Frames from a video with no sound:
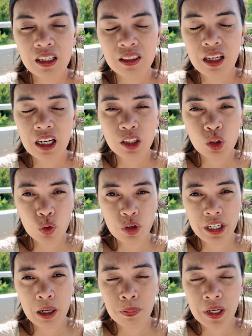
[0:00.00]
that you
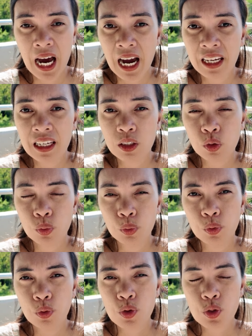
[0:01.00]
are applying
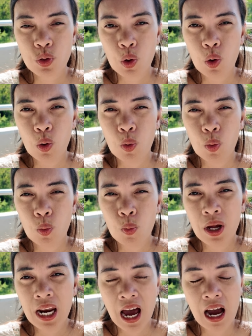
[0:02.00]
to. So
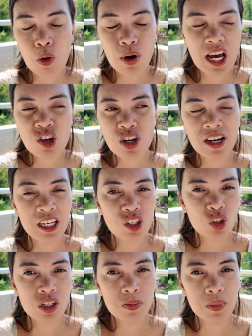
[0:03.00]
wala siyang
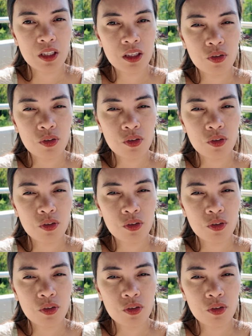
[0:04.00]
age limit.